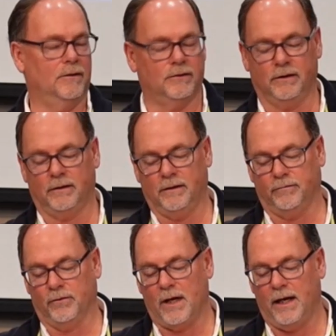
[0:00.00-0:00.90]
a, a
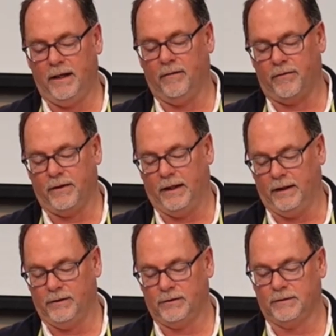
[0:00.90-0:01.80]
variety of
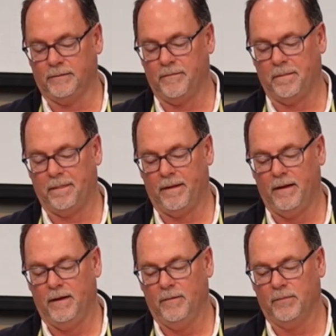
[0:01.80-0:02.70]
things,
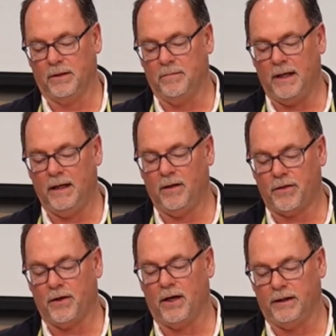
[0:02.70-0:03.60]
but the main
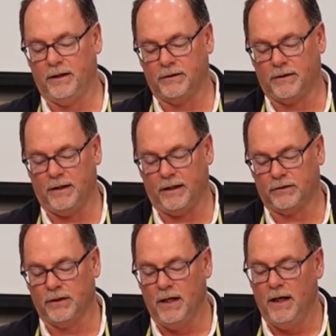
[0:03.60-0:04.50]
thought is
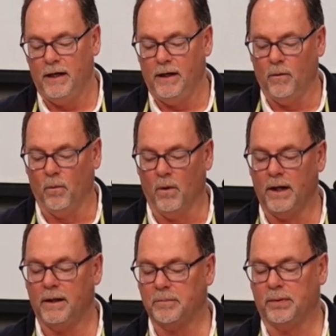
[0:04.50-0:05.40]
this one
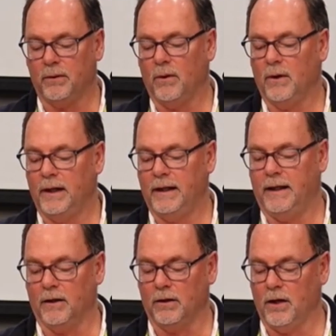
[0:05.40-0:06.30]
employed in
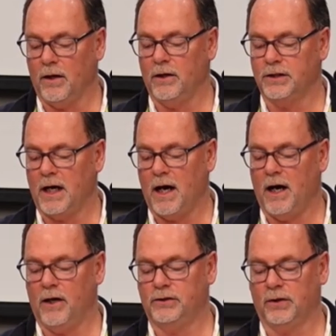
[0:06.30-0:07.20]
a large
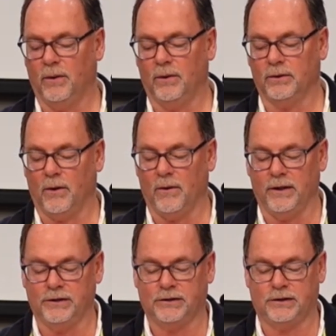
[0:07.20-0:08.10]
household or
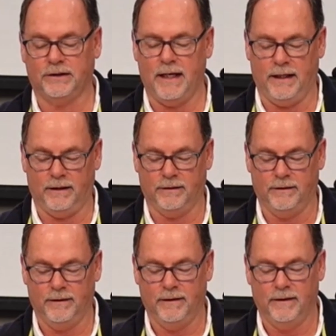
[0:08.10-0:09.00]
estate
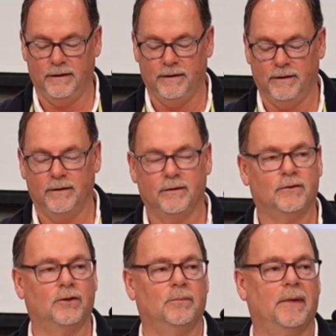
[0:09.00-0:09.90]

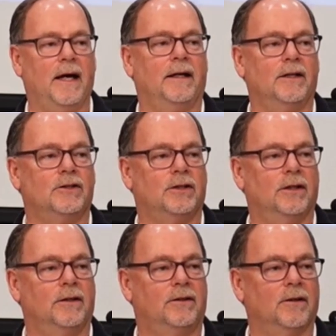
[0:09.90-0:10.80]
to manage
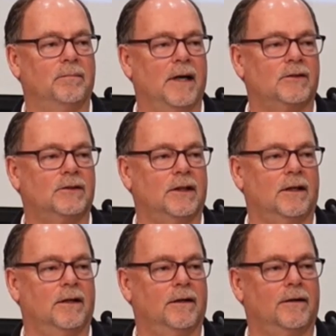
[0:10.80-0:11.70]

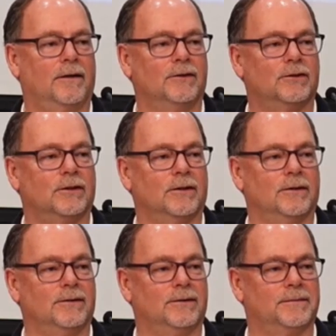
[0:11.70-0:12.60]
domestic concerns.